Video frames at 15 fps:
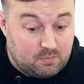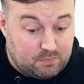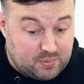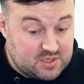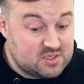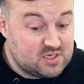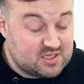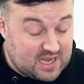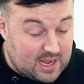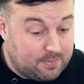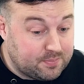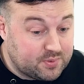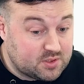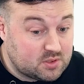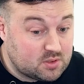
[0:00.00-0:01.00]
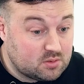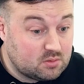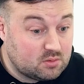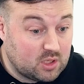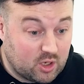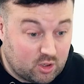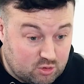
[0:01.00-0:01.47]
business apps
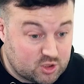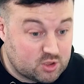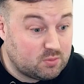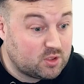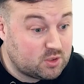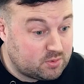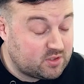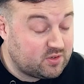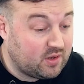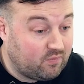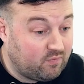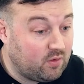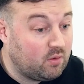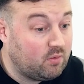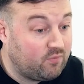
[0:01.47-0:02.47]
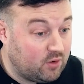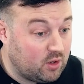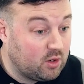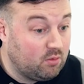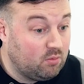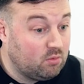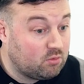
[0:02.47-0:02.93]
that are customized specific for
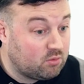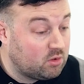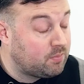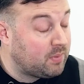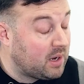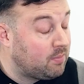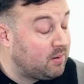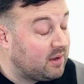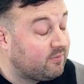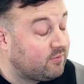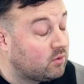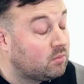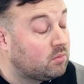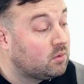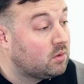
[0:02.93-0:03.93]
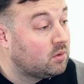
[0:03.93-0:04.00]
you through the Power Platform.